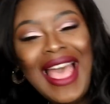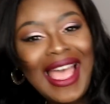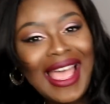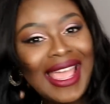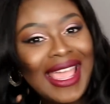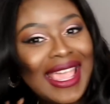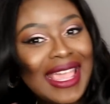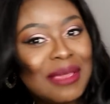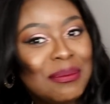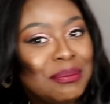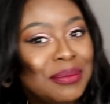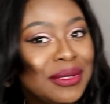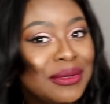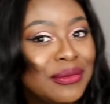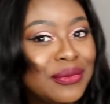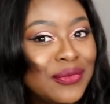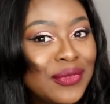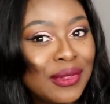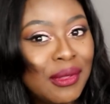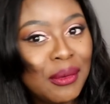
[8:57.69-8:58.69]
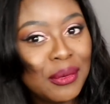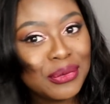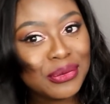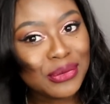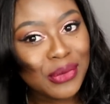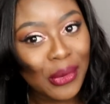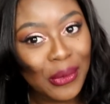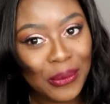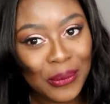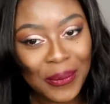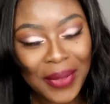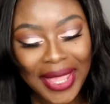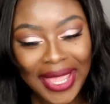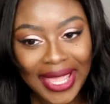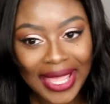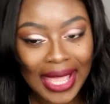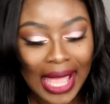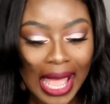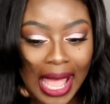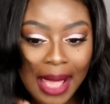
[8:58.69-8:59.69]
I ain't been flown
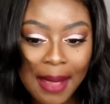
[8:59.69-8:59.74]
nowhere.